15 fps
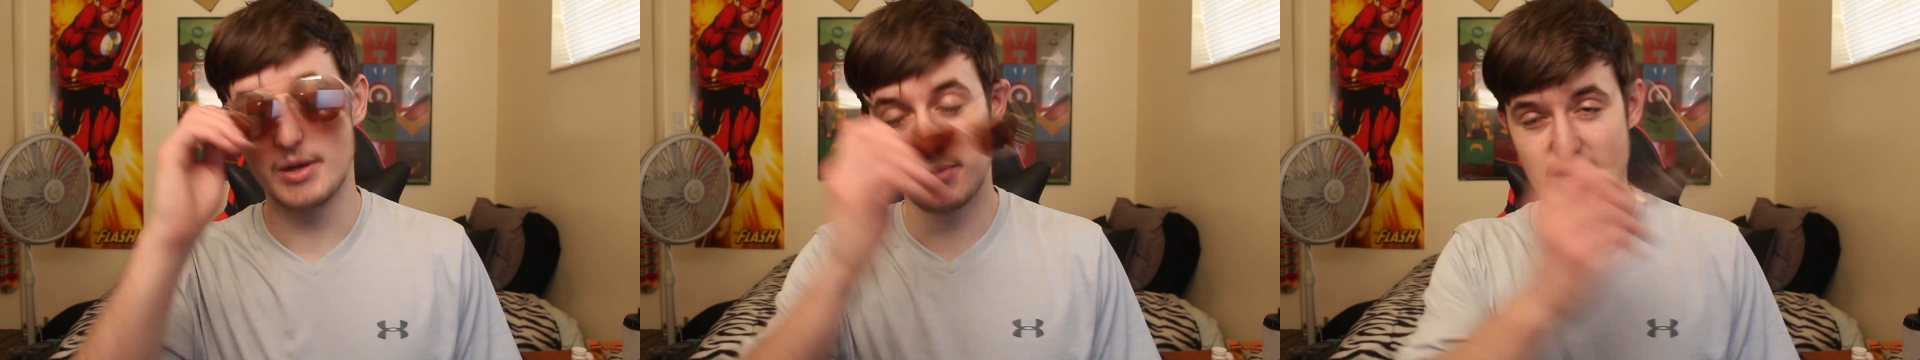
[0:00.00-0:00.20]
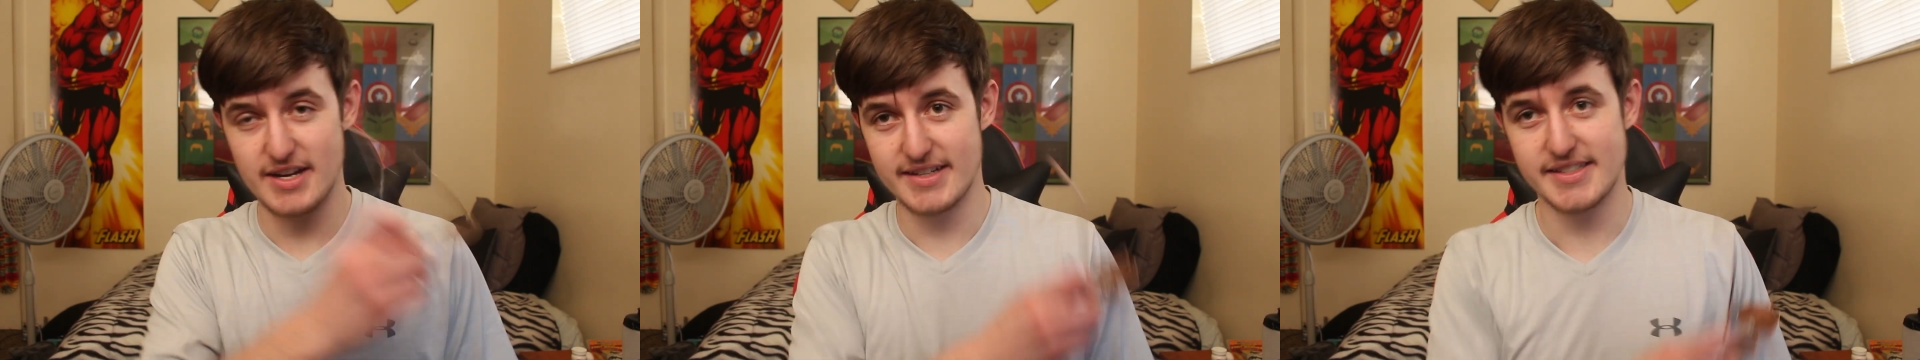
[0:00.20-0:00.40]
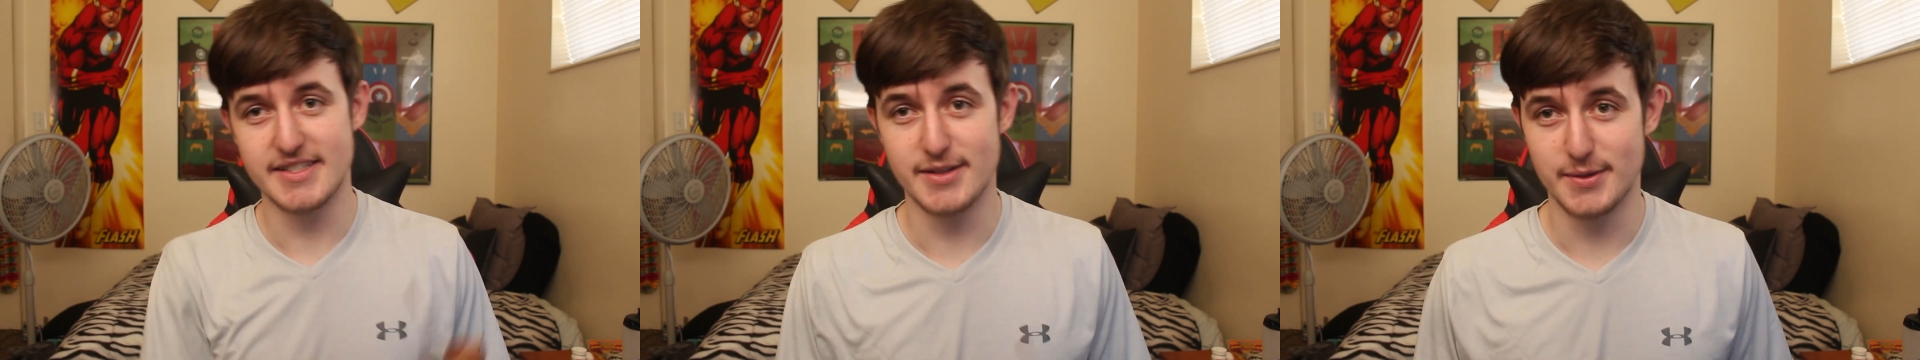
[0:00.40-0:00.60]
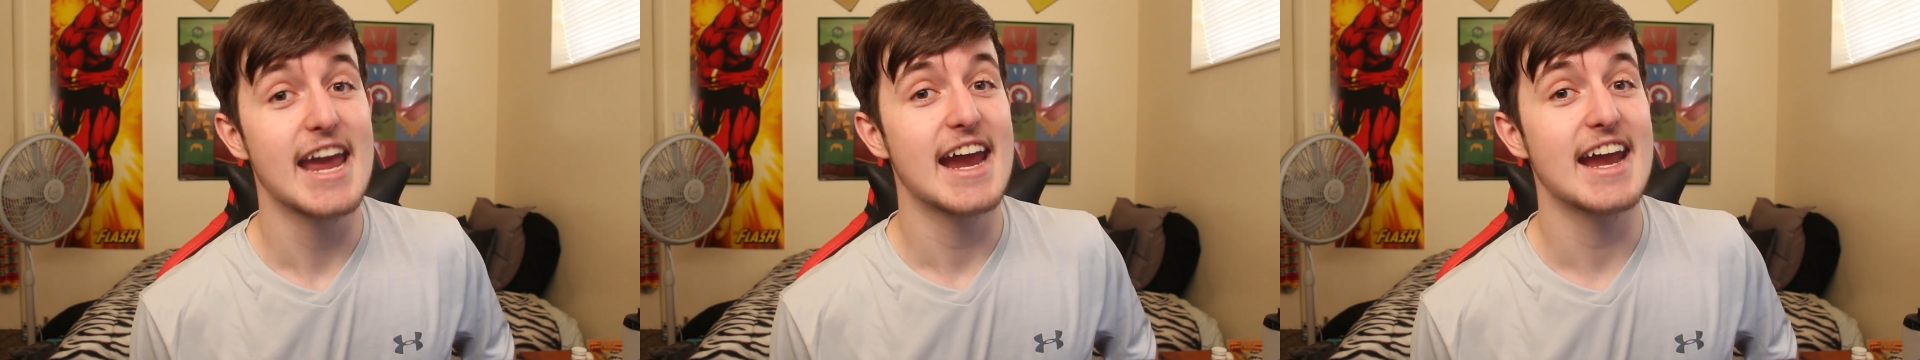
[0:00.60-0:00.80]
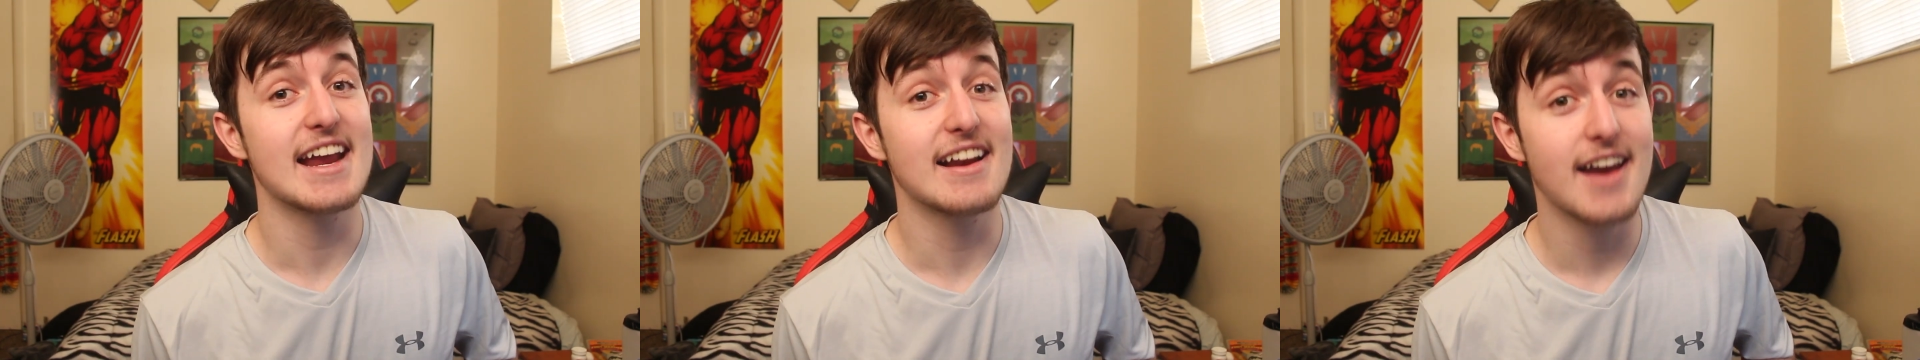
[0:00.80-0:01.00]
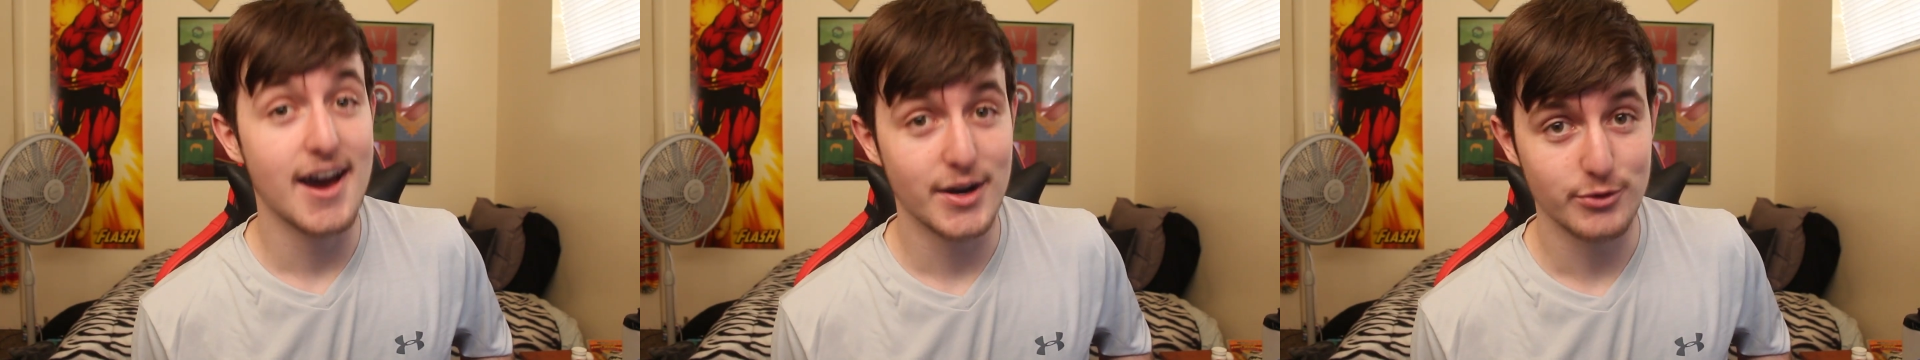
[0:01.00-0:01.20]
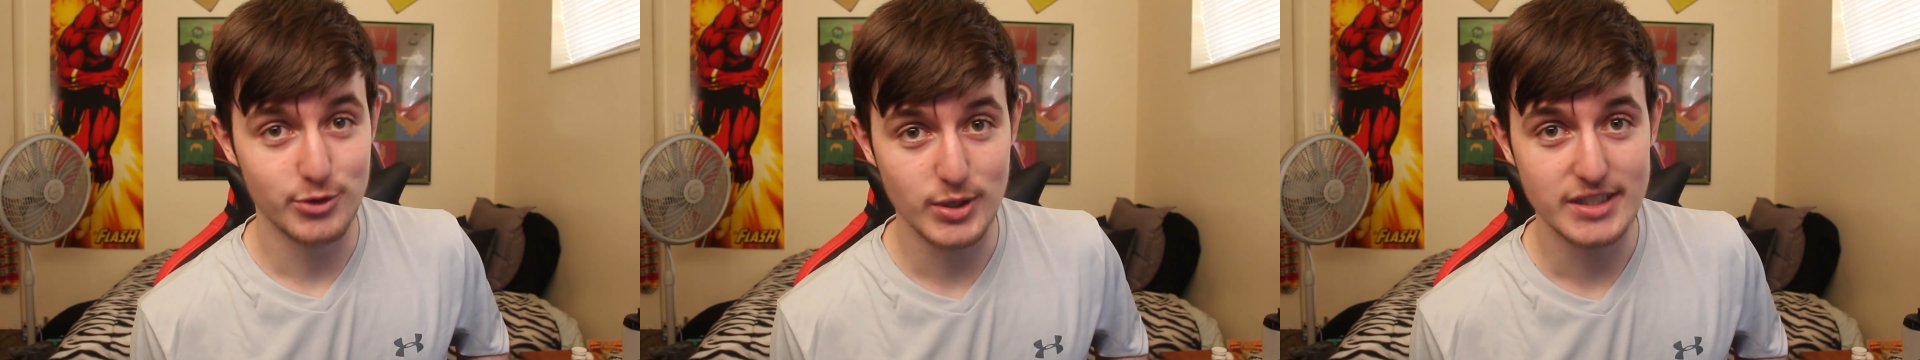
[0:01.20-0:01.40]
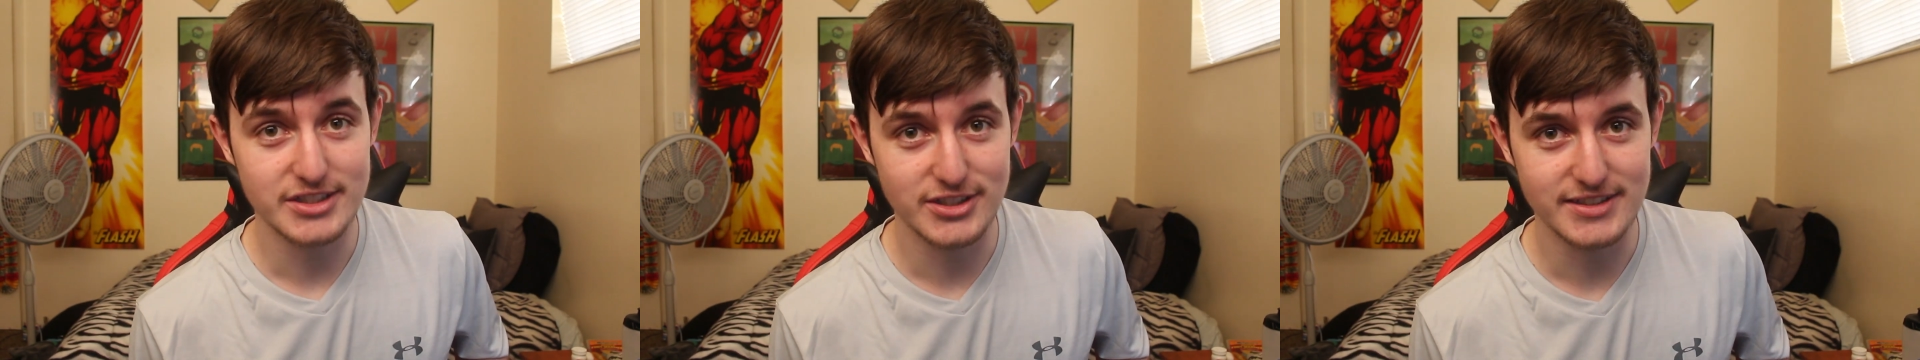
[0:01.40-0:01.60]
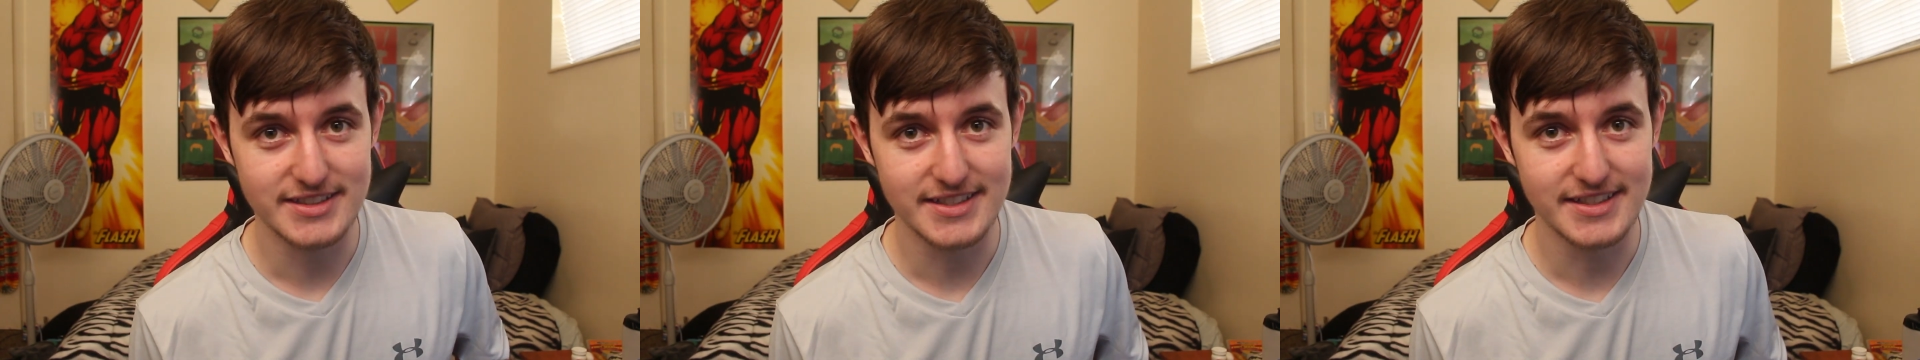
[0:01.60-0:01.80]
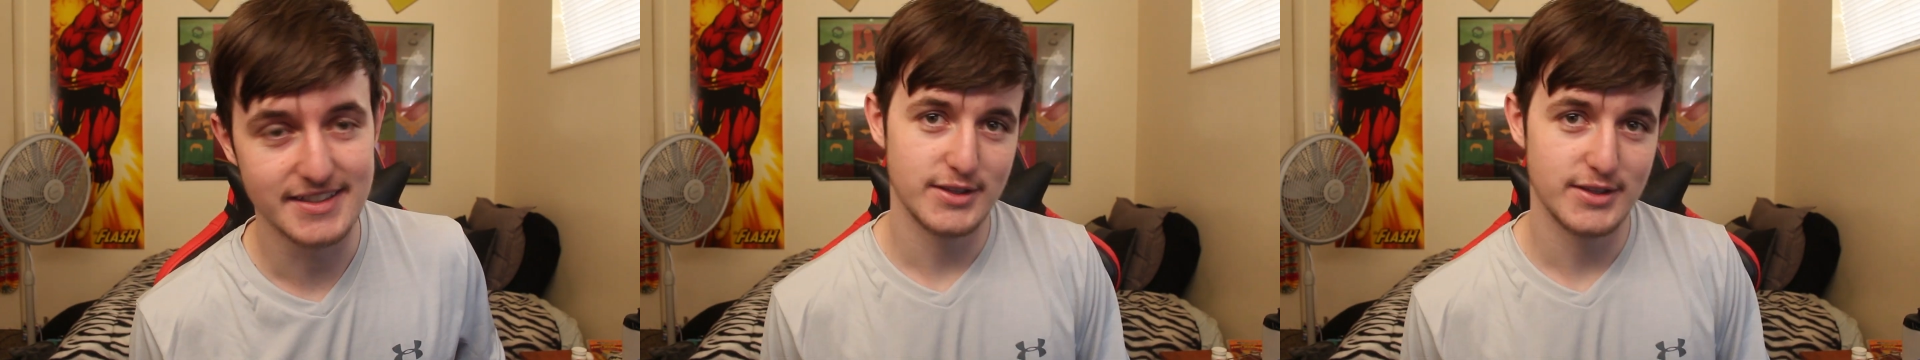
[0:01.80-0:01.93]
be honest here. A lot of questions.